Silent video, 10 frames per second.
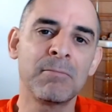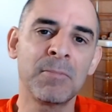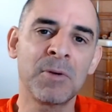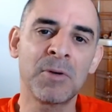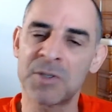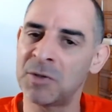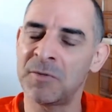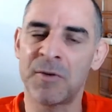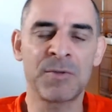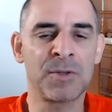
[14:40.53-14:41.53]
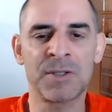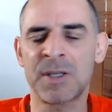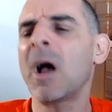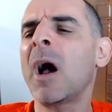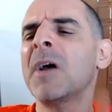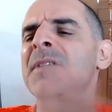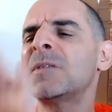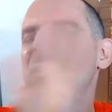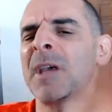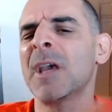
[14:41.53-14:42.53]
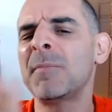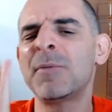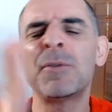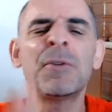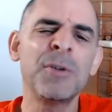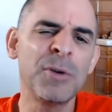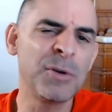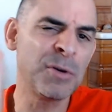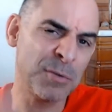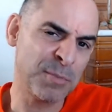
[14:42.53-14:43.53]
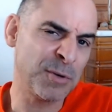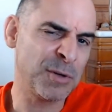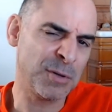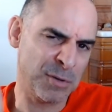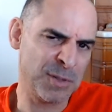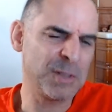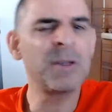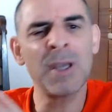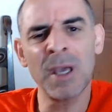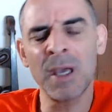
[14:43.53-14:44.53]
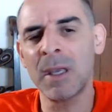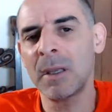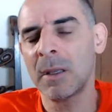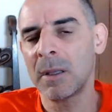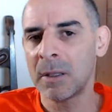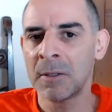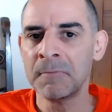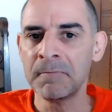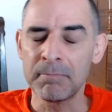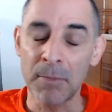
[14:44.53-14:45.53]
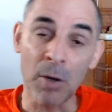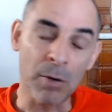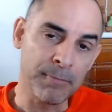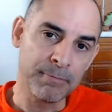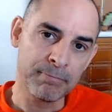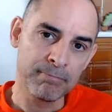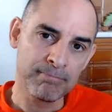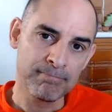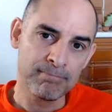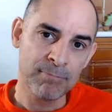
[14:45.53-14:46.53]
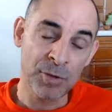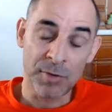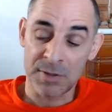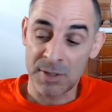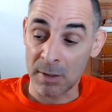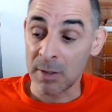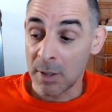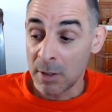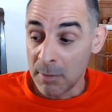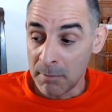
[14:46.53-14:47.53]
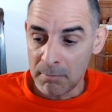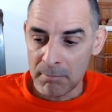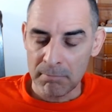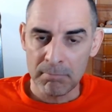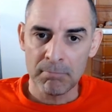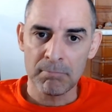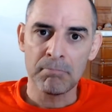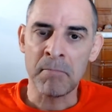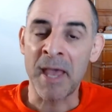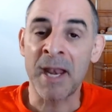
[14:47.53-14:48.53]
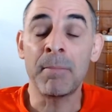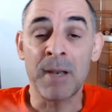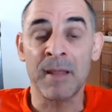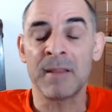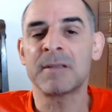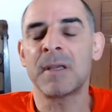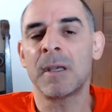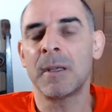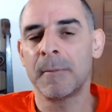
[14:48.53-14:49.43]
Because the universe will not say, oh, it's okay, poor you, it's okay. No. The universe doesn't. Man up, like they say.